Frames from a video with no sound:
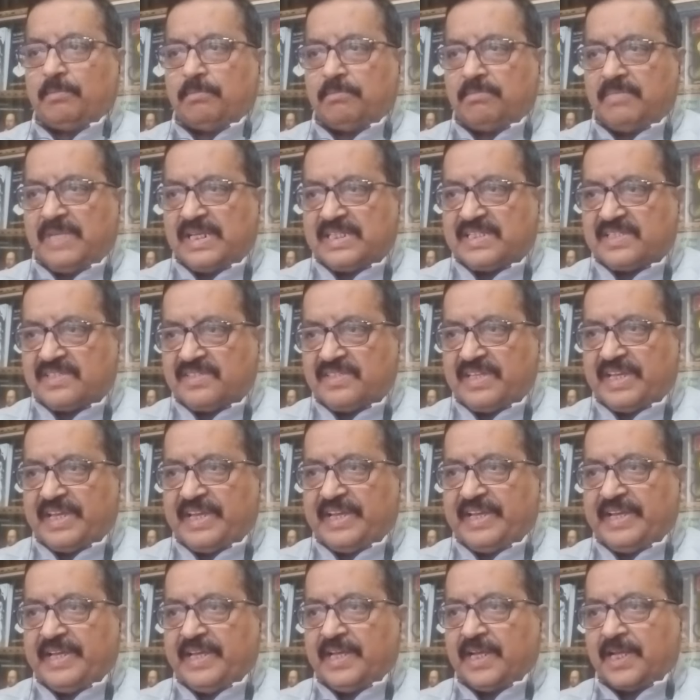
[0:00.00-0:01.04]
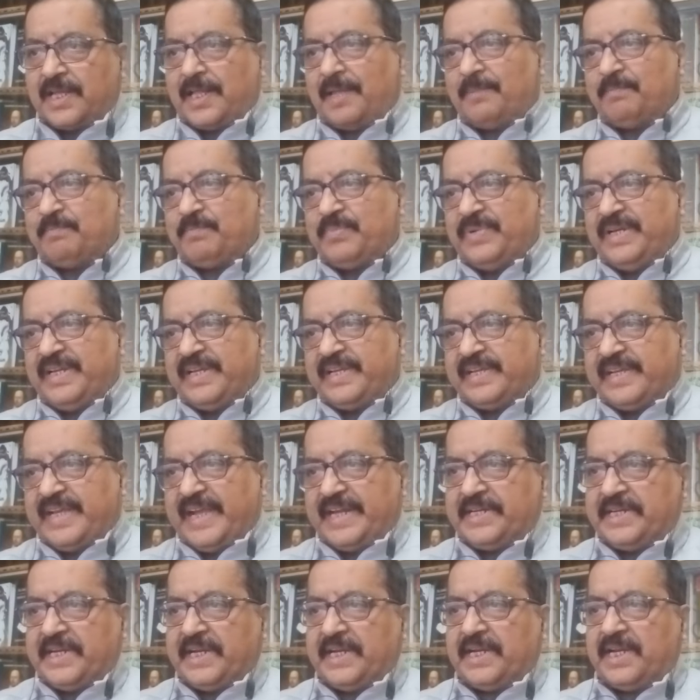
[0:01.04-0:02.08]
messy,
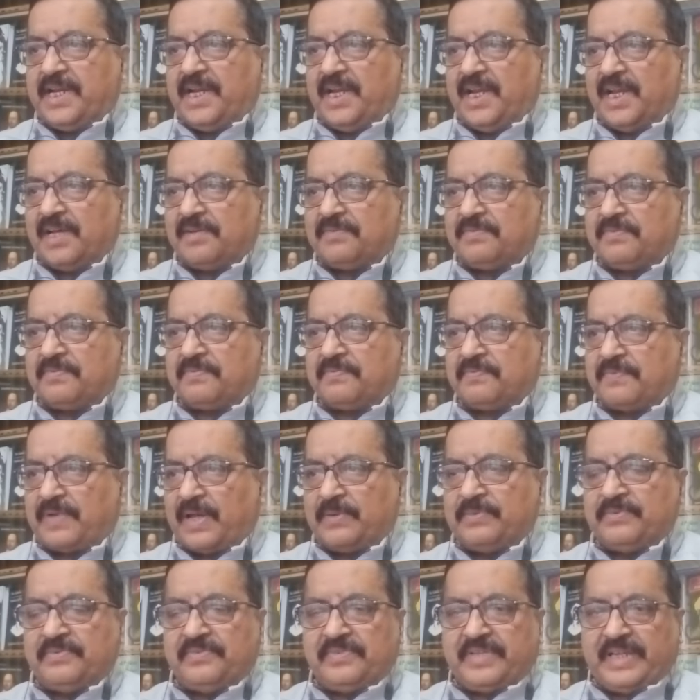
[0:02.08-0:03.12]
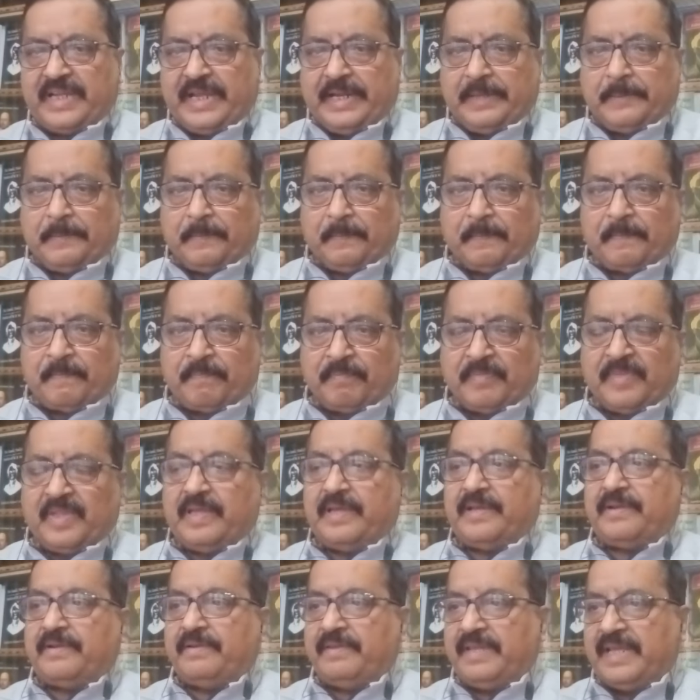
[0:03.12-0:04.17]
complicated love found in
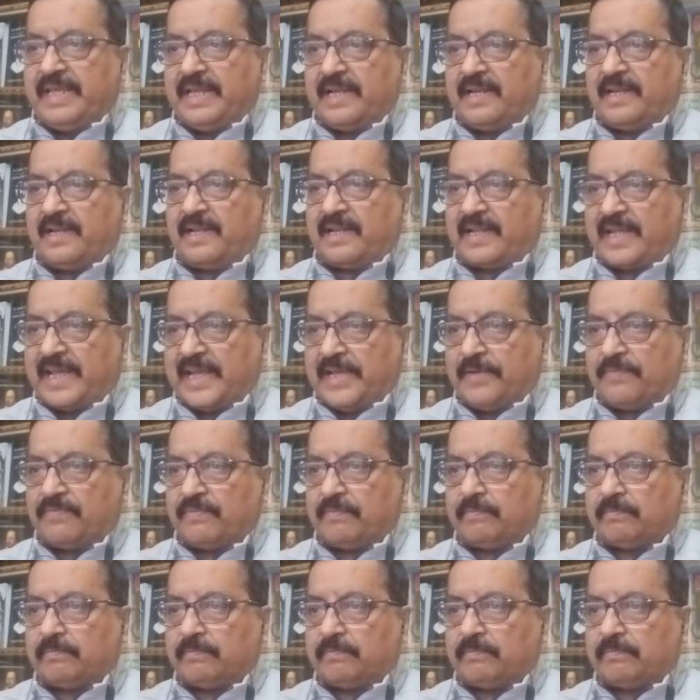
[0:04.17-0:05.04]
real life.